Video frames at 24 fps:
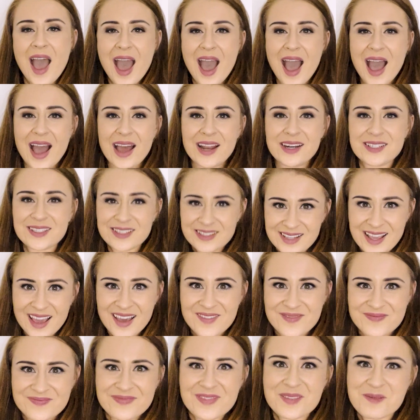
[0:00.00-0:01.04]
And yeah,
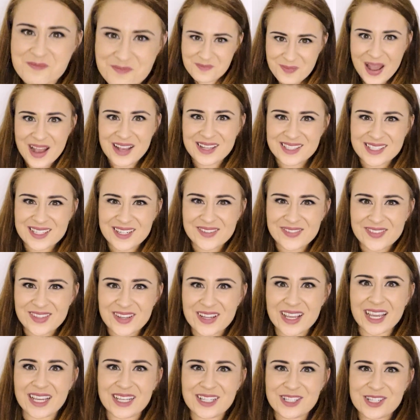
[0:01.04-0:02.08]
best of
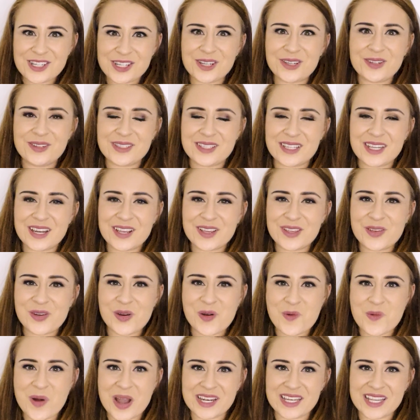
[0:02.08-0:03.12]
luck in choosing your
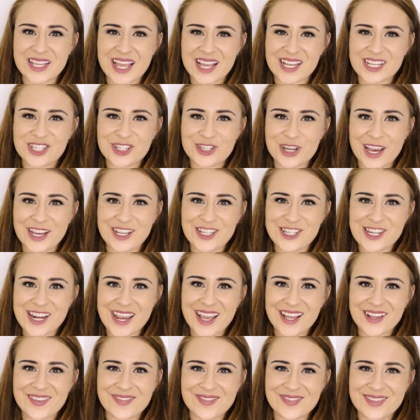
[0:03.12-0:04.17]
wedding exchange
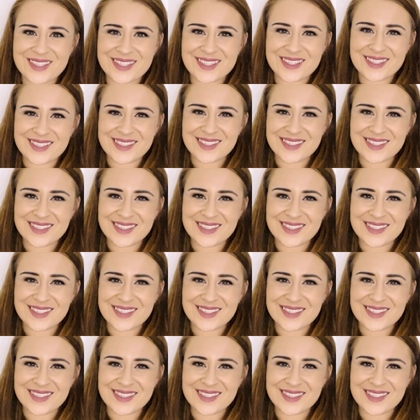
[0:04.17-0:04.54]
gifts.